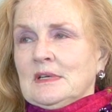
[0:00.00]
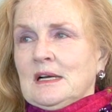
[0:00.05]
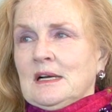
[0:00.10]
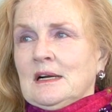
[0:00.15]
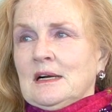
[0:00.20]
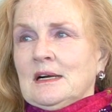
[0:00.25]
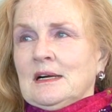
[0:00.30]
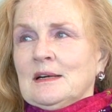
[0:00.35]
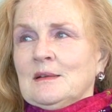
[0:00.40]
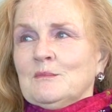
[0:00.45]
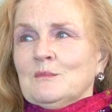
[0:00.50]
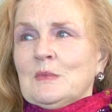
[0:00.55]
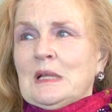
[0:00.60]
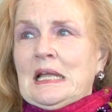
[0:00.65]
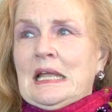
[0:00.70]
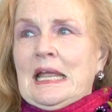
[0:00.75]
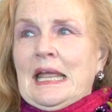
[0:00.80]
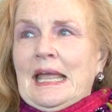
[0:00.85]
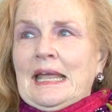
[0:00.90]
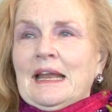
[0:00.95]
And
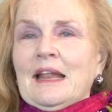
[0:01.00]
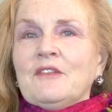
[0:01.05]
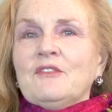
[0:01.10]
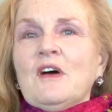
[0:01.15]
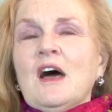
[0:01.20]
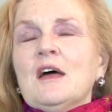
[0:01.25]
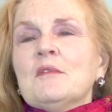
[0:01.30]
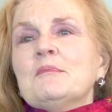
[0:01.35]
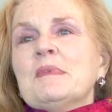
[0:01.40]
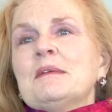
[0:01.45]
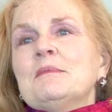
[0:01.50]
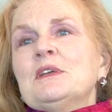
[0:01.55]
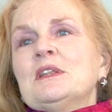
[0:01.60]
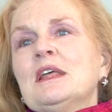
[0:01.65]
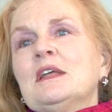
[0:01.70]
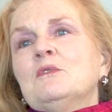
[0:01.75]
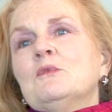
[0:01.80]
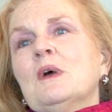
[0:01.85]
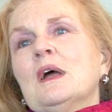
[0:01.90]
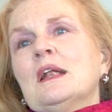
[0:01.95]
I thought maybe
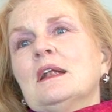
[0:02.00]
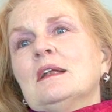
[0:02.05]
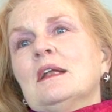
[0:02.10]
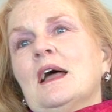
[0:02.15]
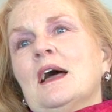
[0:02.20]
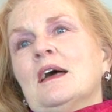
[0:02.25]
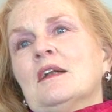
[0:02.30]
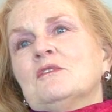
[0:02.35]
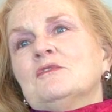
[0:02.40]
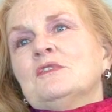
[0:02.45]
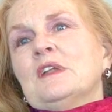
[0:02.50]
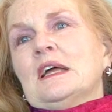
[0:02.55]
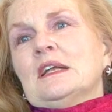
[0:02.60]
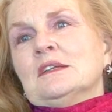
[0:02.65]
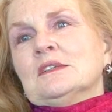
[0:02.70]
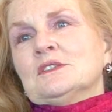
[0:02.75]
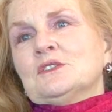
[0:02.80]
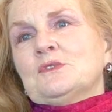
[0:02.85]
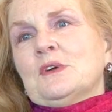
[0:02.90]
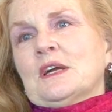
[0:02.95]
they'd run out of flight
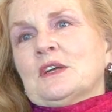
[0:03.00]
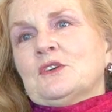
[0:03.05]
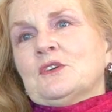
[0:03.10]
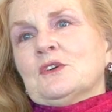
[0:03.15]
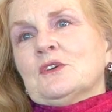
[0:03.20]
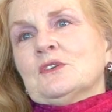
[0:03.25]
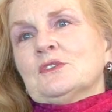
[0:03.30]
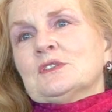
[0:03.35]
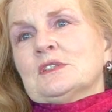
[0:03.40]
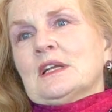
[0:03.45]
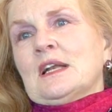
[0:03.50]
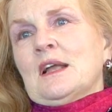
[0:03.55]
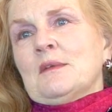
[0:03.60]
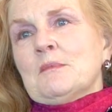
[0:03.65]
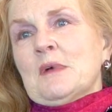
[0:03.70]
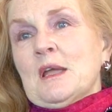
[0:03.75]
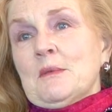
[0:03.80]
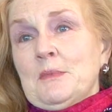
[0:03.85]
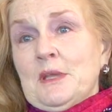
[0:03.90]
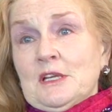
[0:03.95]
instructors and I
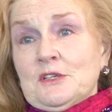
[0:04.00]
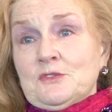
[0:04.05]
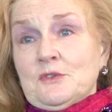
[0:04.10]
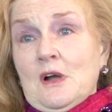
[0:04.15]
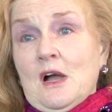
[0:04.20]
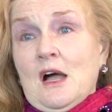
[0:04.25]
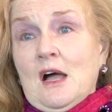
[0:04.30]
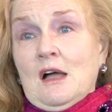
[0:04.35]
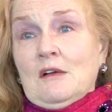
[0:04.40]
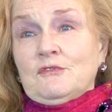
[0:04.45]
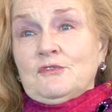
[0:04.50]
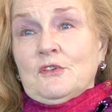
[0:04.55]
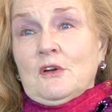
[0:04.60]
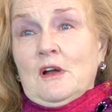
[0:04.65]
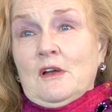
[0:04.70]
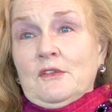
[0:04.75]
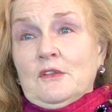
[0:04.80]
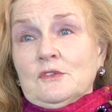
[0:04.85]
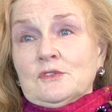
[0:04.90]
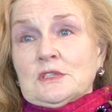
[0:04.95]
might be a draw for
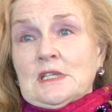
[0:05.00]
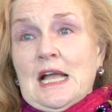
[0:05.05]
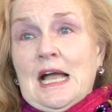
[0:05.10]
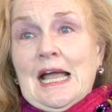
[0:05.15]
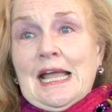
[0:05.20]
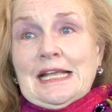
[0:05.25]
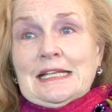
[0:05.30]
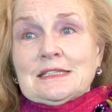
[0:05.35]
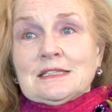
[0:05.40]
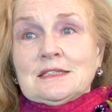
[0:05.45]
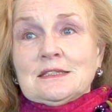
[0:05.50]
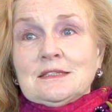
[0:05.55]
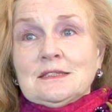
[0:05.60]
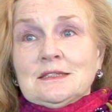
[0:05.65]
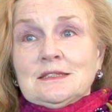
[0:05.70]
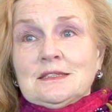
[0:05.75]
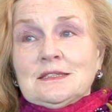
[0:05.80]
all those guys.